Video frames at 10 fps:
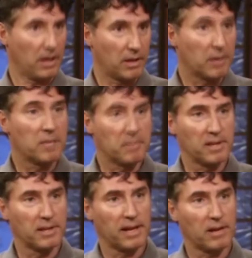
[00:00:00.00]
can
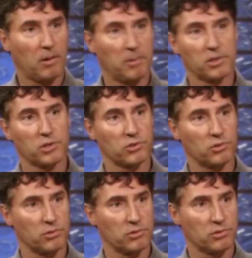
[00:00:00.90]
compete in that competition.
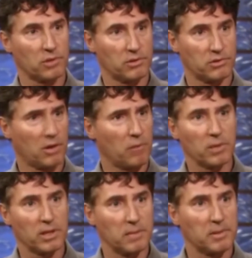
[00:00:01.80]
So there's not
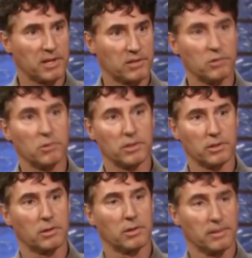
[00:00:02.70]
really a limit as to who can
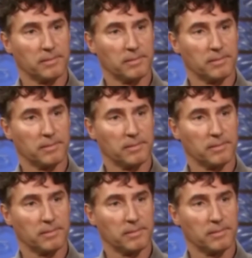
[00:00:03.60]
do it.